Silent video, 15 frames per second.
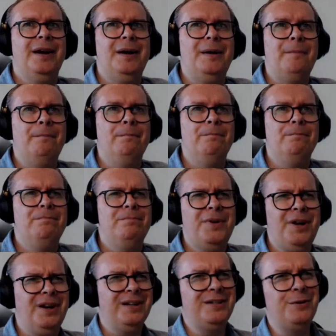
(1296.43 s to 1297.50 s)
Can
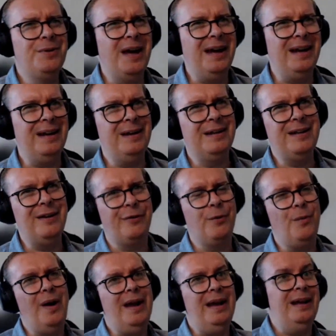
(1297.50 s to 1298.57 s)
I do that in a
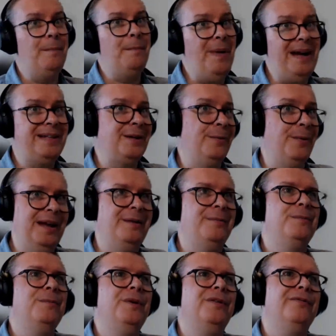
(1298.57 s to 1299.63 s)
different way, in a better
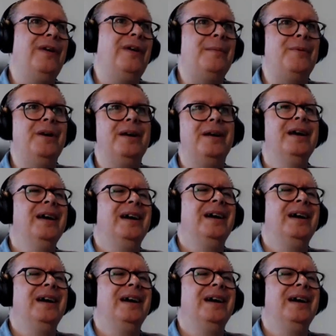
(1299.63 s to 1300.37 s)
way with Fabric?